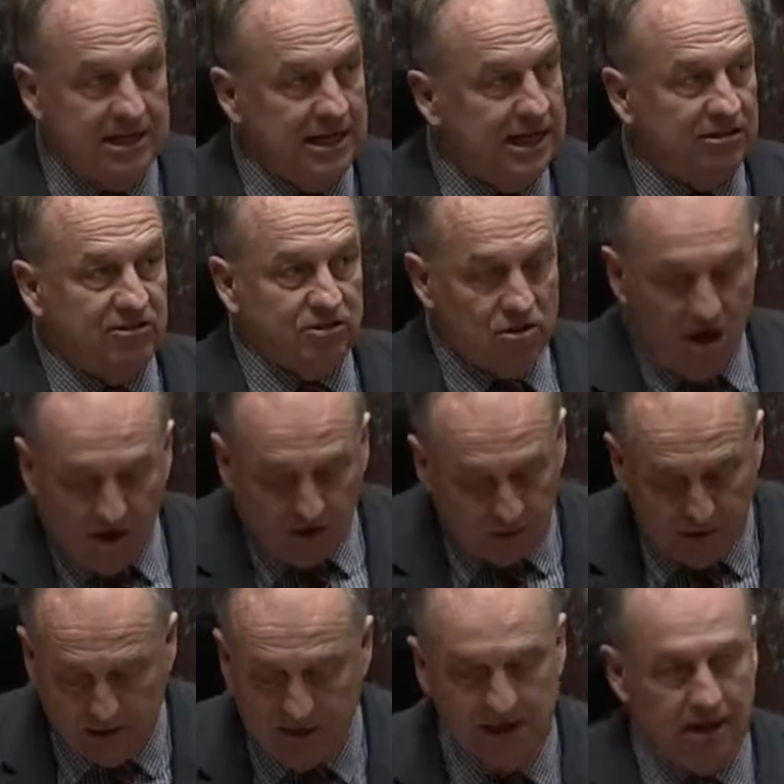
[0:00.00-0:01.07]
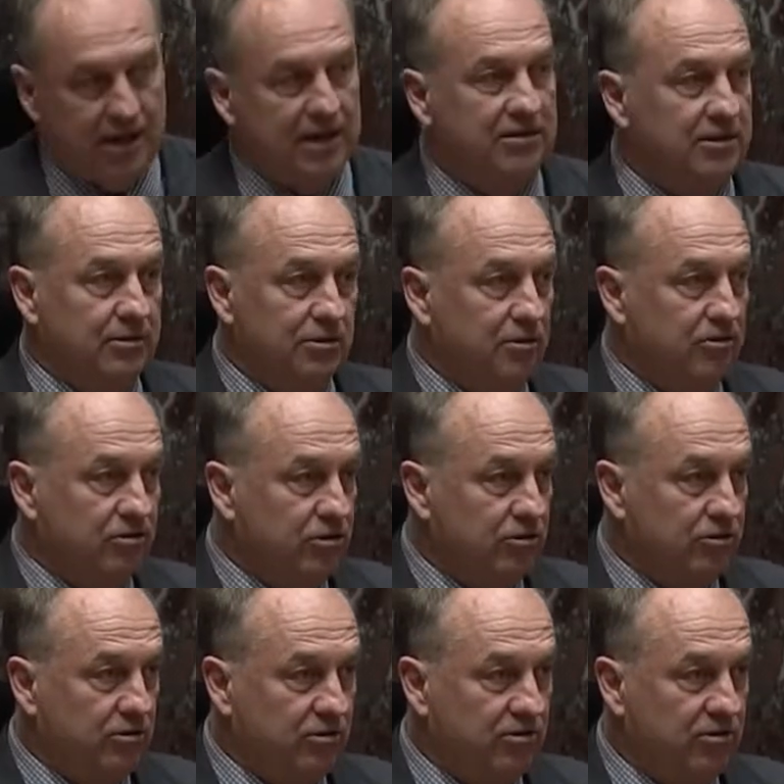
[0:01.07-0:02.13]
it's not with the elected
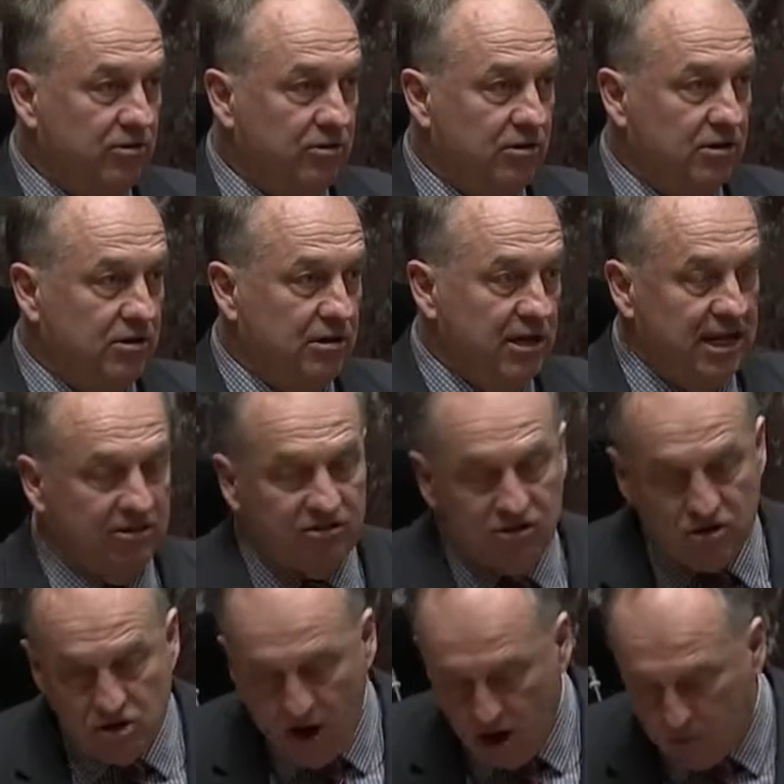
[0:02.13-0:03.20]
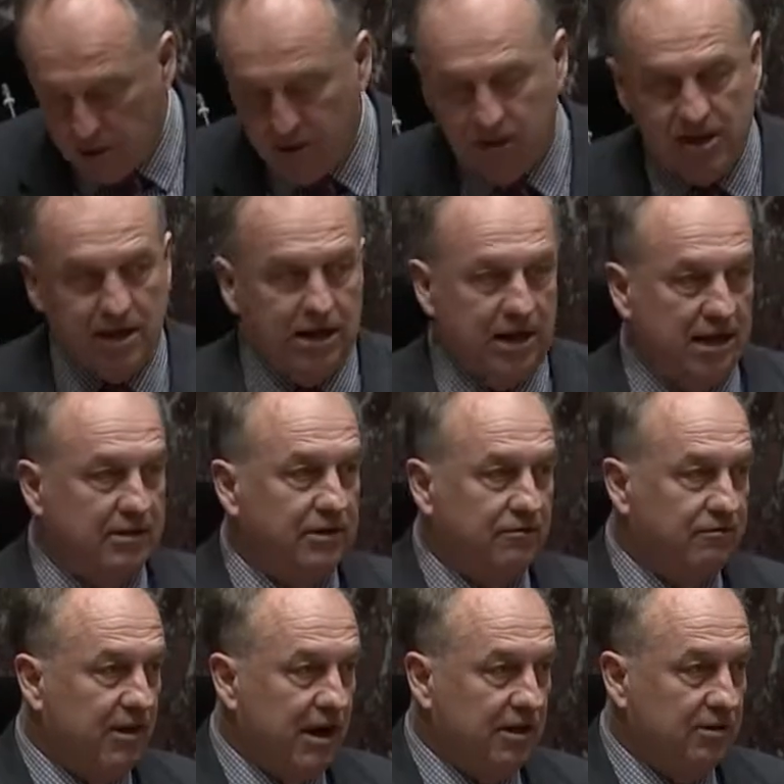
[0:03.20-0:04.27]
students, it's not with the elected
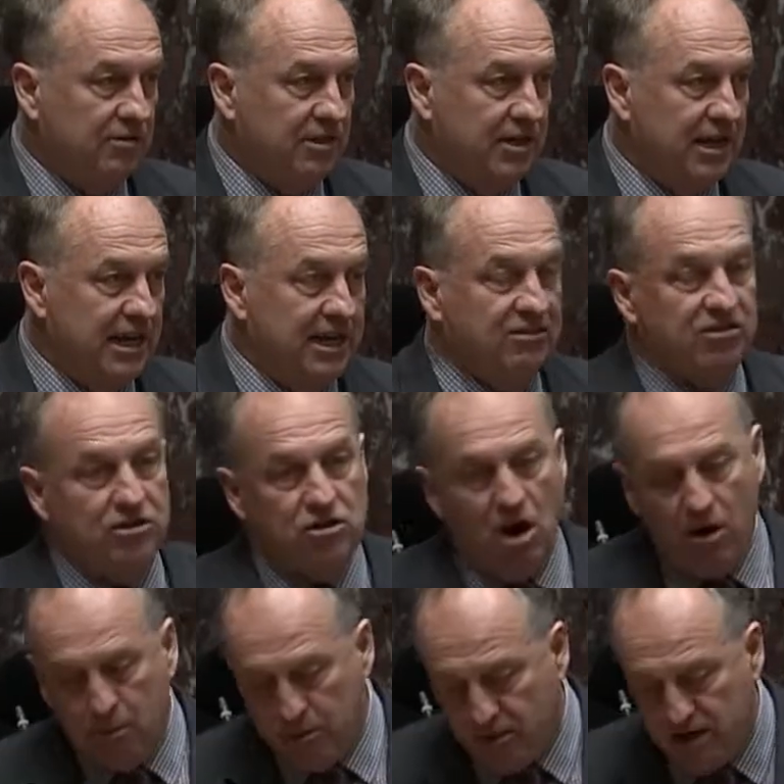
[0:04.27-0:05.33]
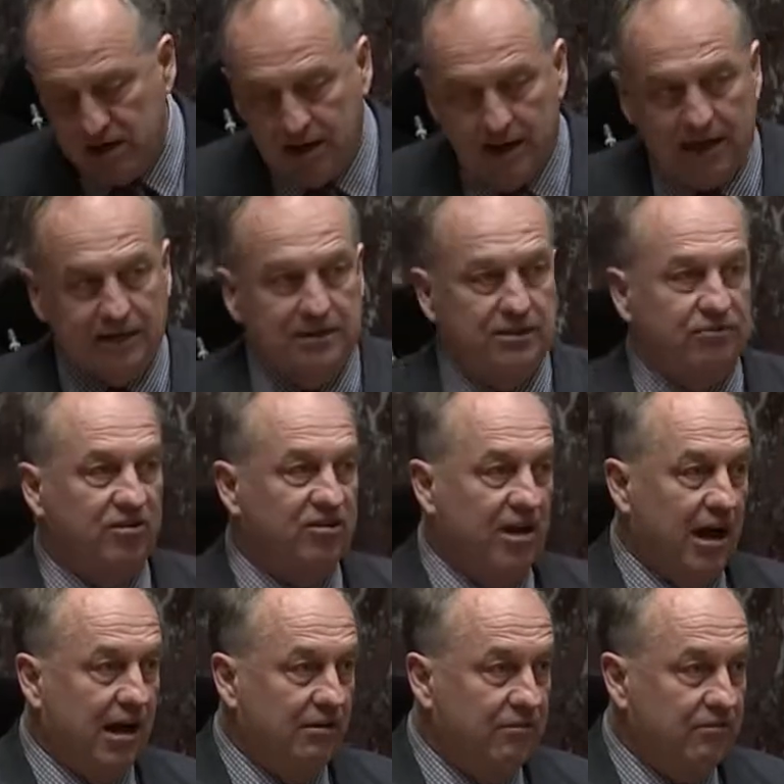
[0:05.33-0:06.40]
faculty, it's not with the elected
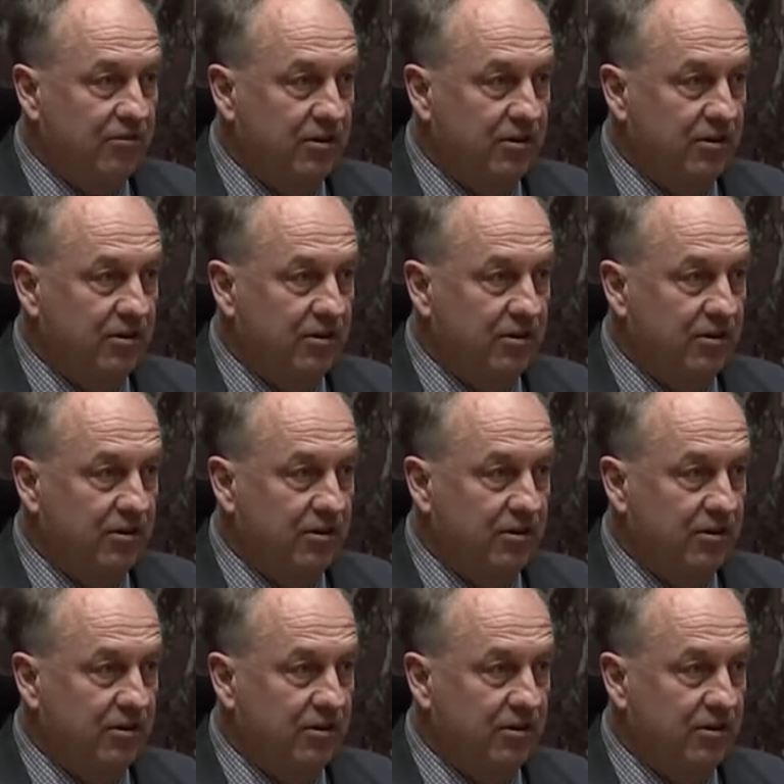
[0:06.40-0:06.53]
staff,